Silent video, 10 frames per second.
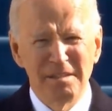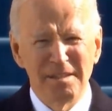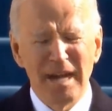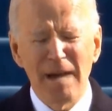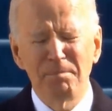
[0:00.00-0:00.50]

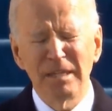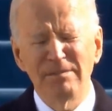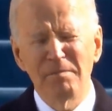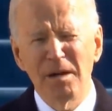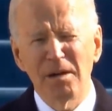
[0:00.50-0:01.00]
And I
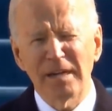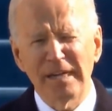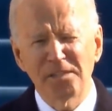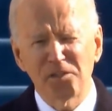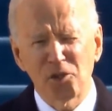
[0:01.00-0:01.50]
believe America
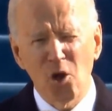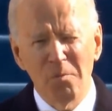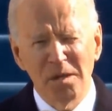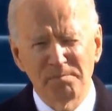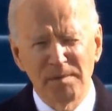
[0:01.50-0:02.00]
is so
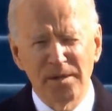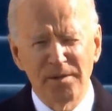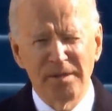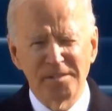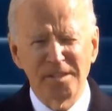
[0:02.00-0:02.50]
much better
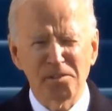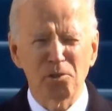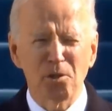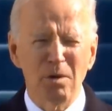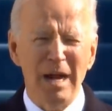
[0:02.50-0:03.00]
than Just
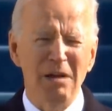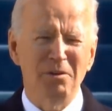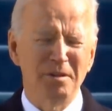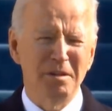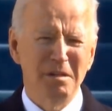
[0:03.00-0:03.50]
look around.